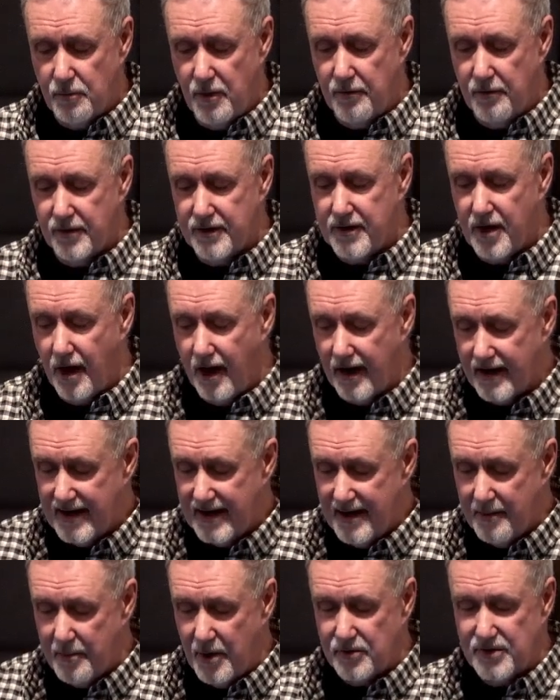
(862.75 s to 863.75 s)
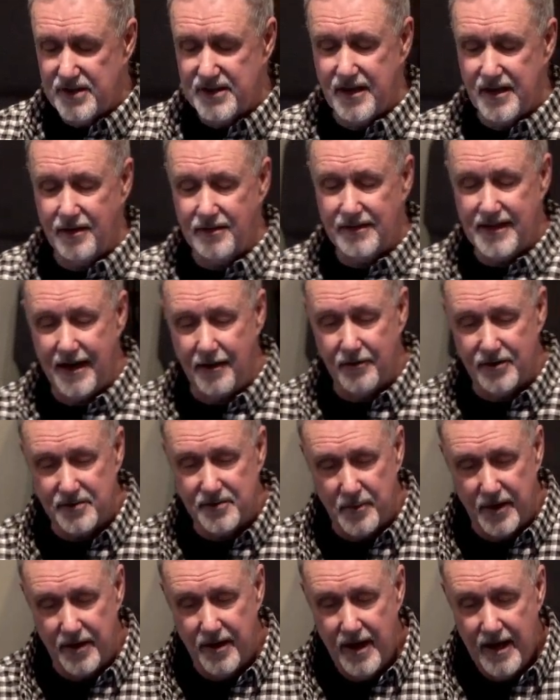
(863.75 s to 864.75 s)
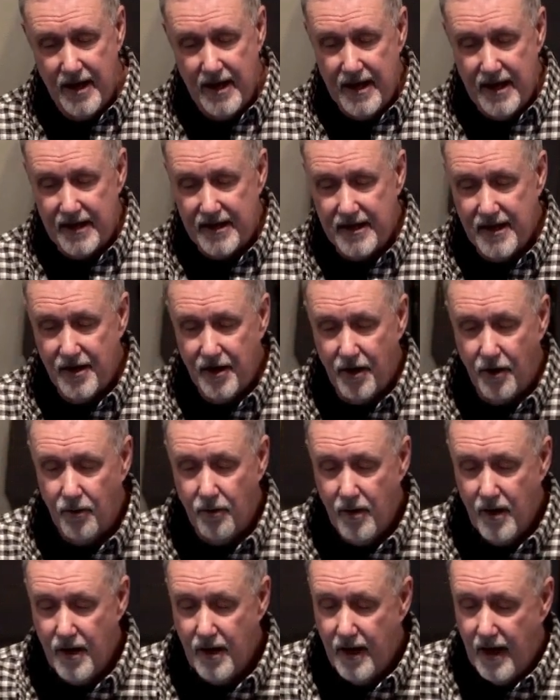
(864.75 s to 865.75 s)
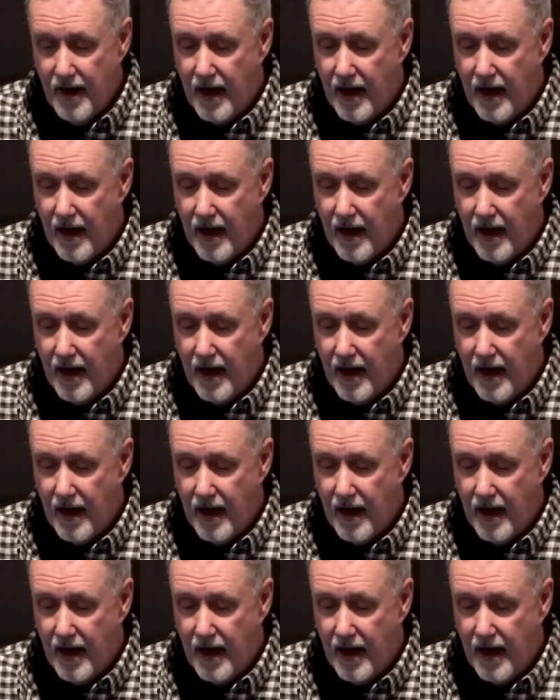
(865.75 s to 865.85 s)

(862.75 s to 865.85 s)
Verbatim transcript: We were talking about cell towers, but you know,